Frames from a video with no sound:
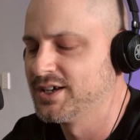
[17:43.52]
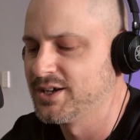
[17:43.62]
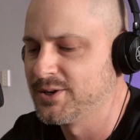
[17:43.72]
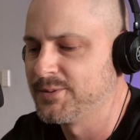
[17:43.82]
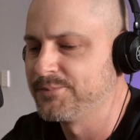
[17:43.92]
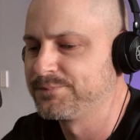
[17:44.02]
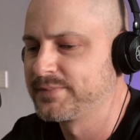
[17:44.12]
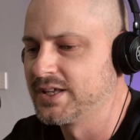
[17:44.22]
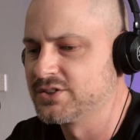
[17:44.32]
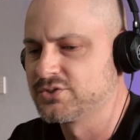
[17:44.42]
And
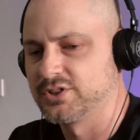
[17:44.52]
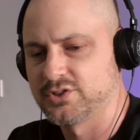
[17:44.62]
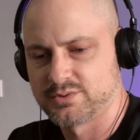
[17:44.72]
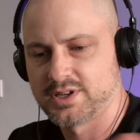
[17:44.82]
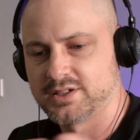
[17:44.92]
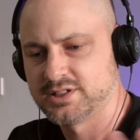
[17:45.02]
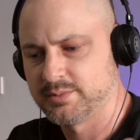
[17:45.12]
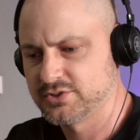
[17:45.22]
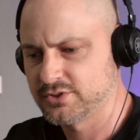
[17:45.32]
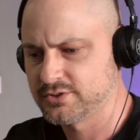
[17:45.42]
it sort of goes around a
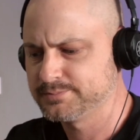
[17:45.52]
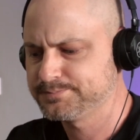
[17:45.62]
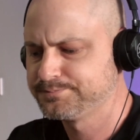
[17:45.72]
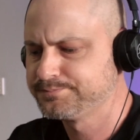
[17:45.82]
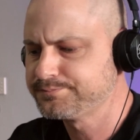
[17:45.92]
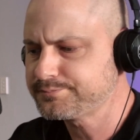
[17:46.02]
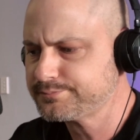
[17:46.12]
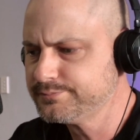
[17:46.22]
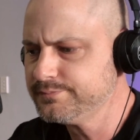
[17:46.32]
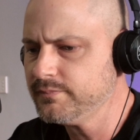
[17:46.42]
semicircle.
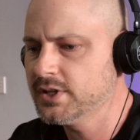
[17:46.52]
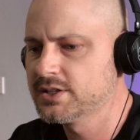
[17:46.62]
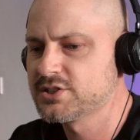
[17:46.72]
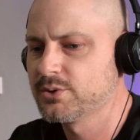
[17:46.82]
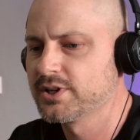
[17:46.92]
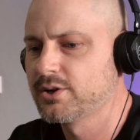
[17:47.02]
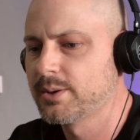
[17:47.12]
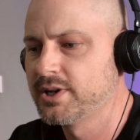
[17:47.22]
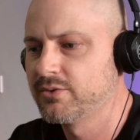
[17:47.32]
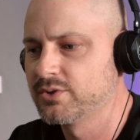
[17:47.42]
And so I go
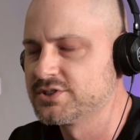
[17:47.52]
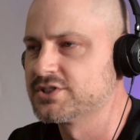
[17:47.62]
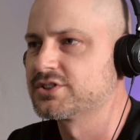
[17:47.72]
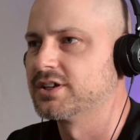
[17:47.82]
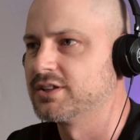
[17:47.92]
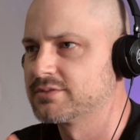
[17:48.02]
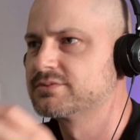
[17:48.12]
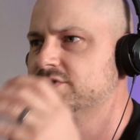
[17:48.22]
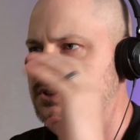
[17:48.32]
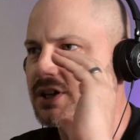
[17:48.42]
up and everyone's just kind of like
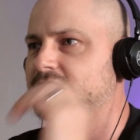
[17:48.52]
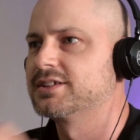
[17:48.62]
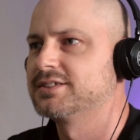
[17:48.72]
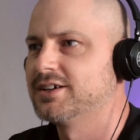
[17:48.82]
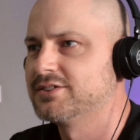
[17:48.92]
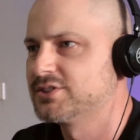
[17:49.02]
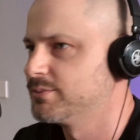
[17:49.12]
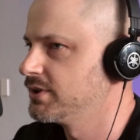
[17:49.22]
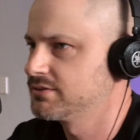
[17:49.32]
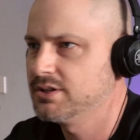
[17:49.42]
sculling it down. So
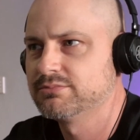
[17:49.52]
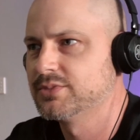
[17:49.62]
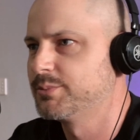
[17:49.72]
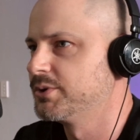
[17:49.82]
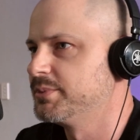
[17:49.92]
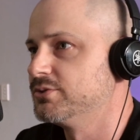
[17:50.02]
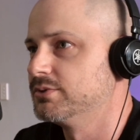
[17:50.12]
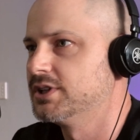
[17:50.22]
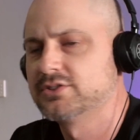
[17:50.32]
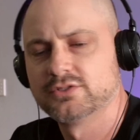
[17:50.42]
I'm like, yep, I'm going to be
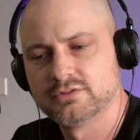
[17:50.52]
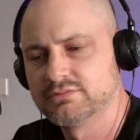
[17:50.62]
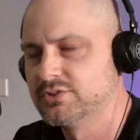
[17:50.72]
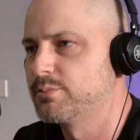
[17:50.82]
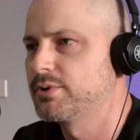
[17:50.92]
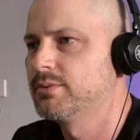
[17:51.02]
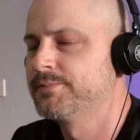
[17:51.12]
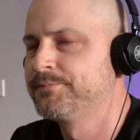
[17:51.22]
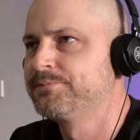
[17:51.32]
doing that too. No problem.